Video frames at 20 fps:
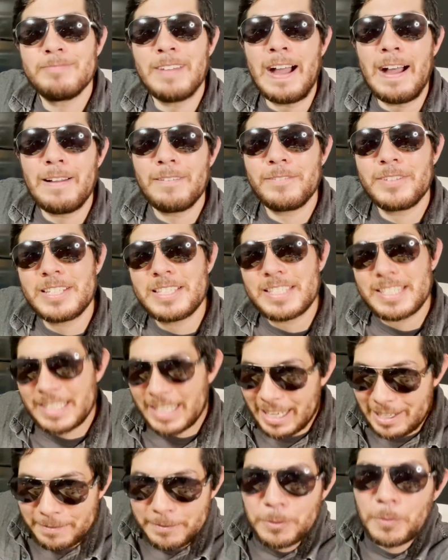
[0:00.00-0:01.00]
Obviously,
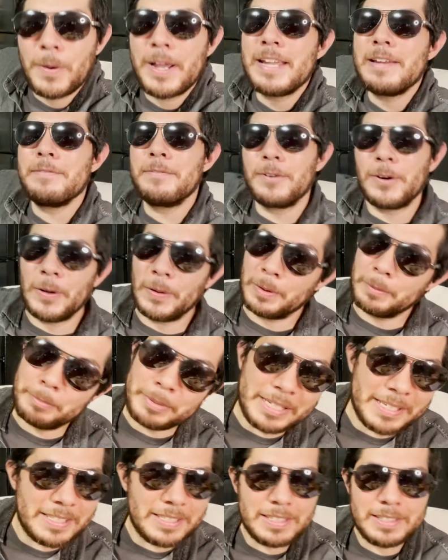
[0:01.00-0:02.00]
I have to wait for all the
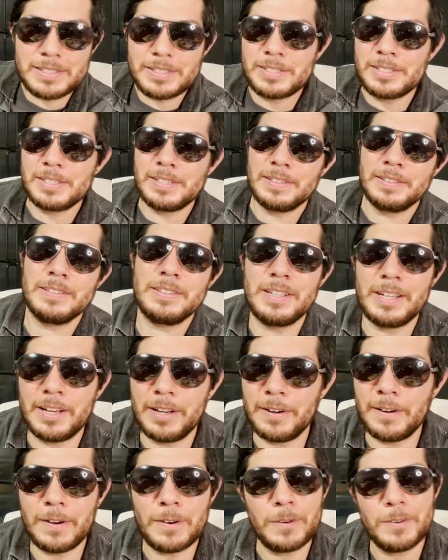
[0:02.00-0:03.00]
pieces, you
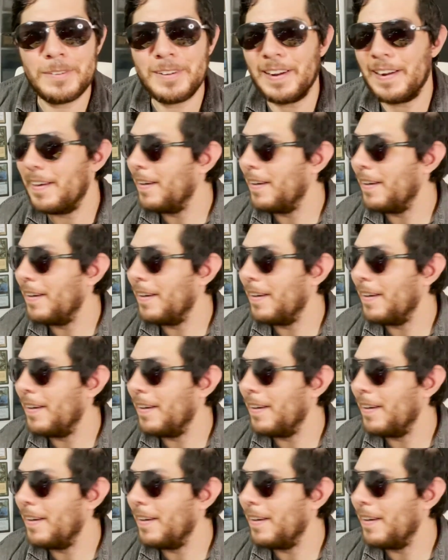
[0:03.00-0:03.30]
know.